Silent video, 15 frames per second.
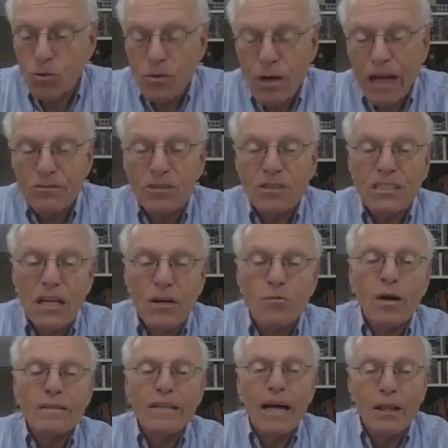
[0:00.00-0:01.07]
$2 instead
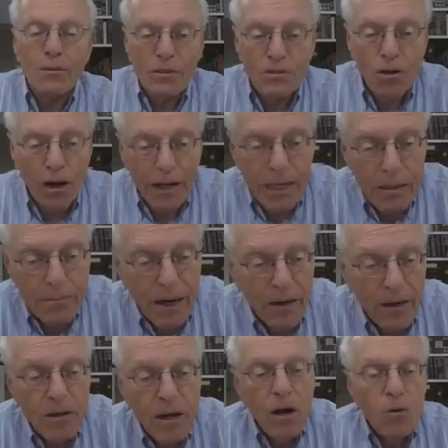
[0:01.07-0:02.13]
of $1, we're talking
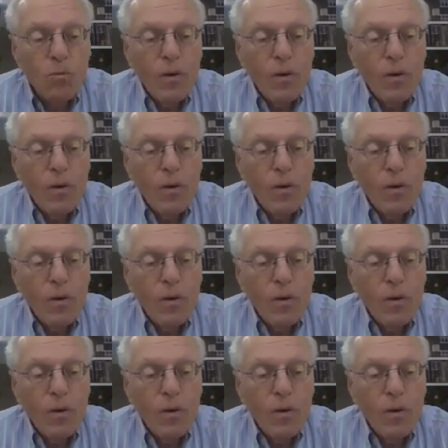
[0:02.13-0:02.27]
about.